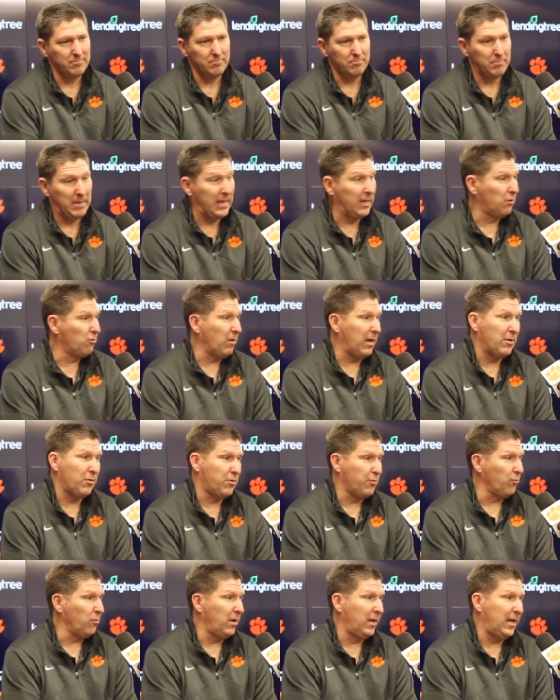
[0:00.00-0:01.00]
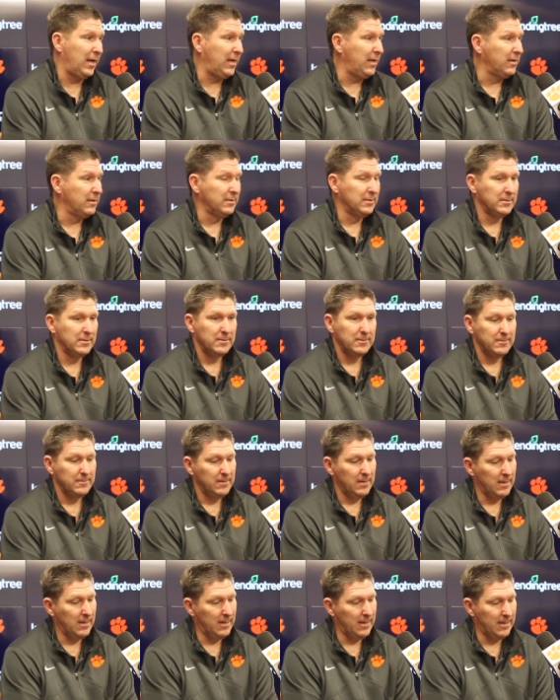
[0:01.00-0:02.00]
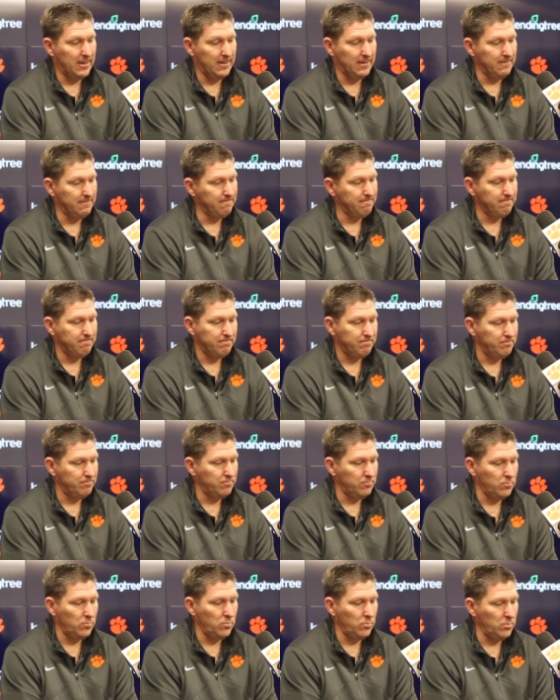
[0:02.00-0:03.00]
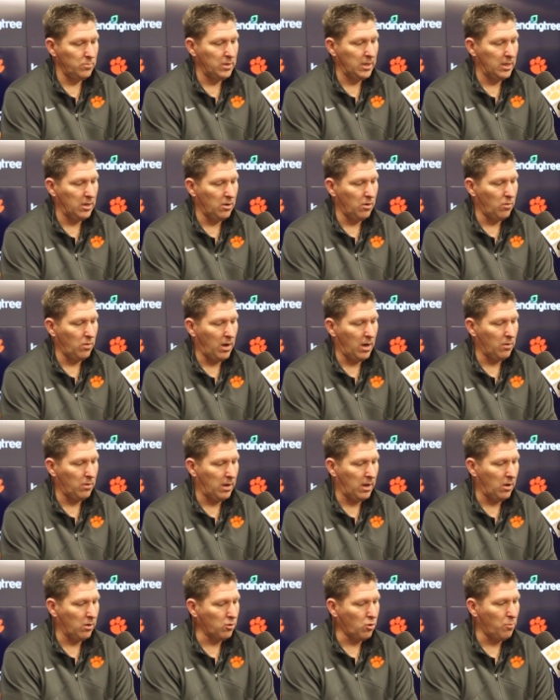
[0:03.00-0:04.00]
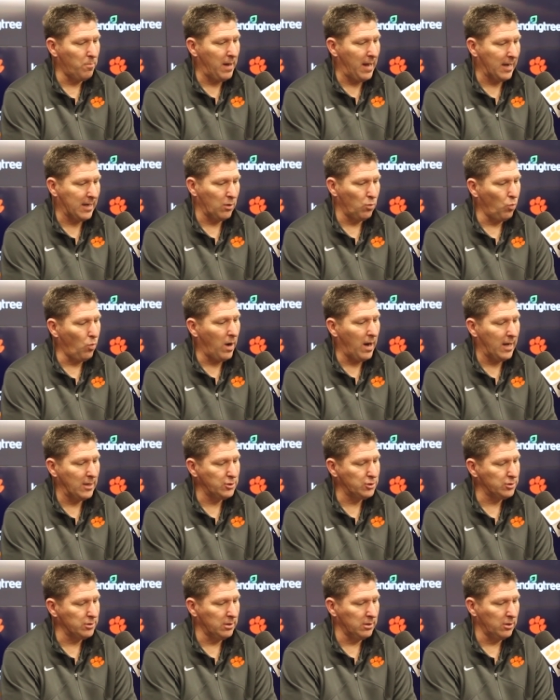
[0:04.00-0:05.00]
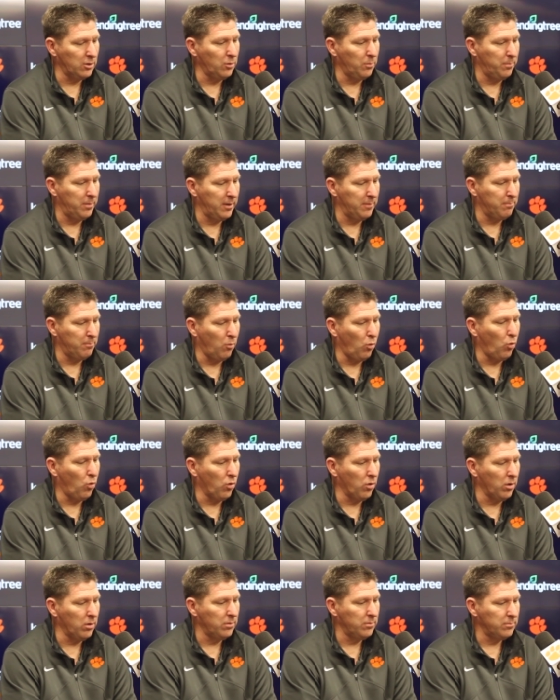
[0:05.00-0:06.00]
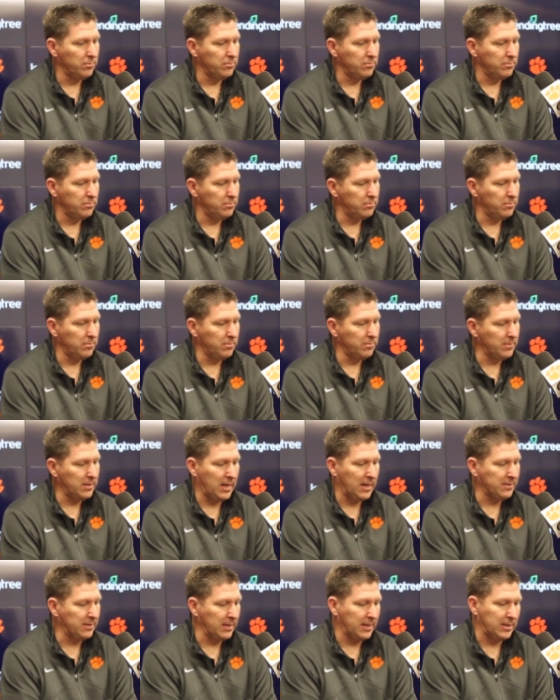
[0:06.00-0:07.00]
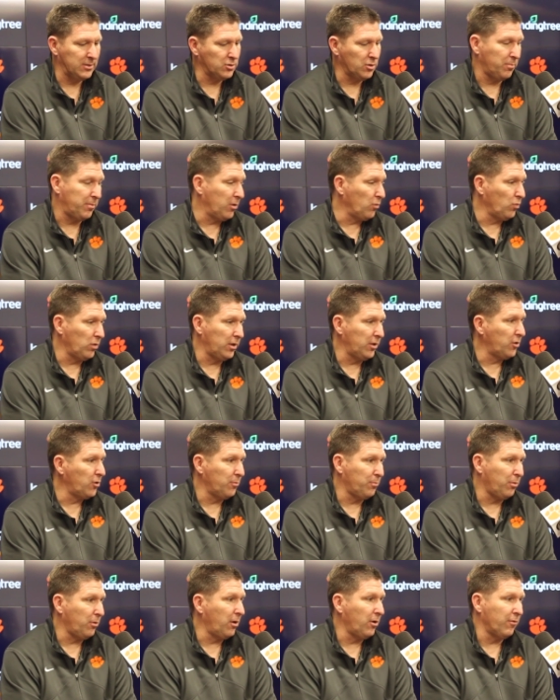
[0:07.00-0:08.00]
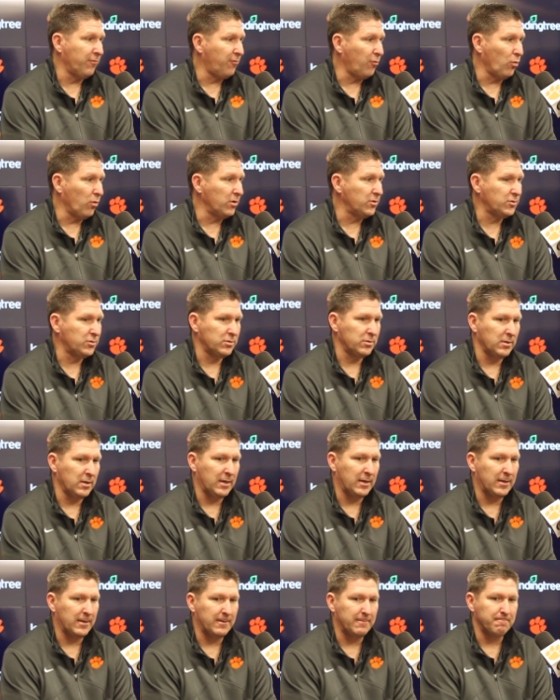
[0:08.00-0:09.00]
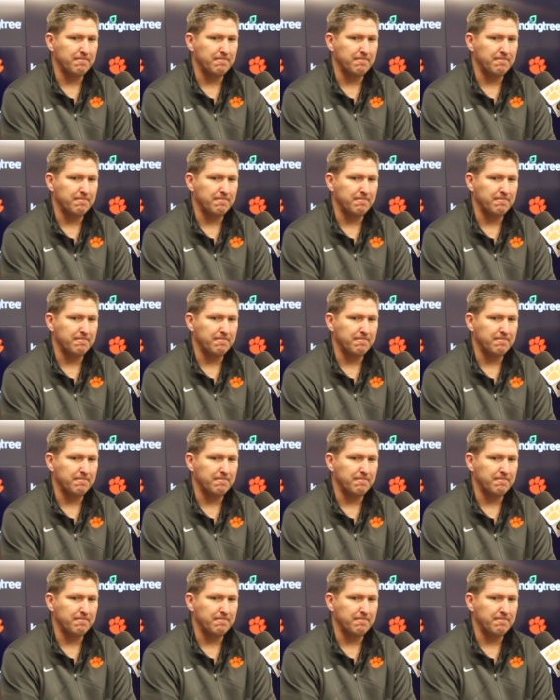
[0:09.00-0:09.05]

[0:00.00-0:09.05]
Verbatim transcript: made a great three. Um, you know, I'll, I'll, go back and watch a little bit more. I think he's going to be a really good player for us. Um,